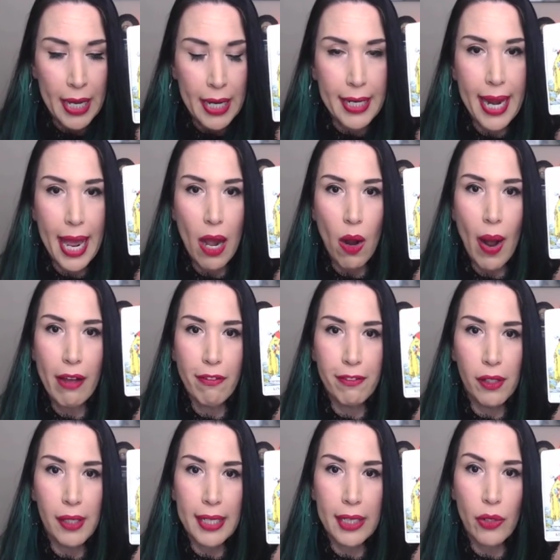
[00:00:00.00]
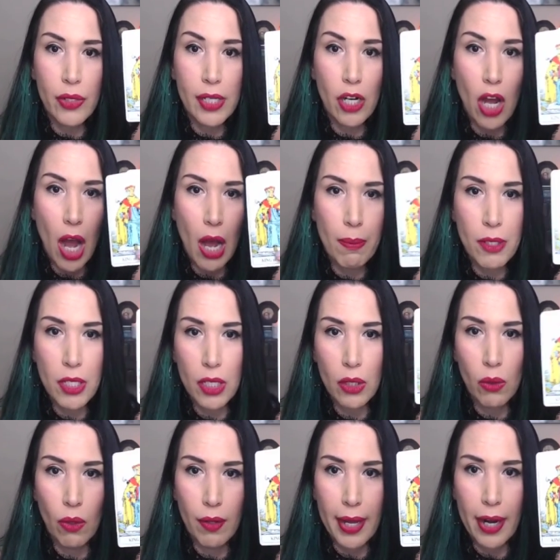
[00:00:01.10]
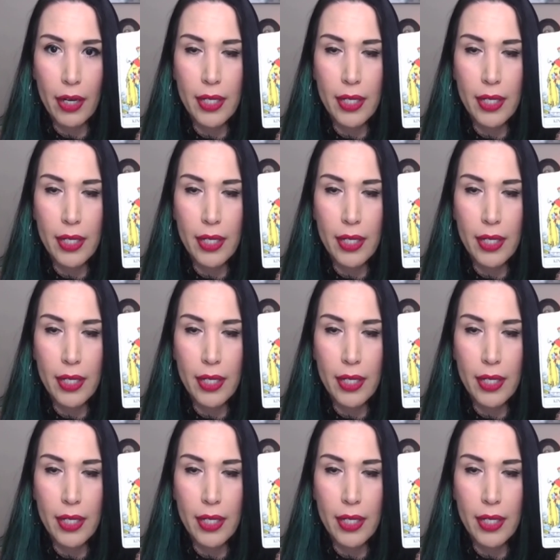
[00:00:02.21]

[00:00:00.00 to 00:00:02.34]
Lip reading: Now, I feel like there's an obstacle there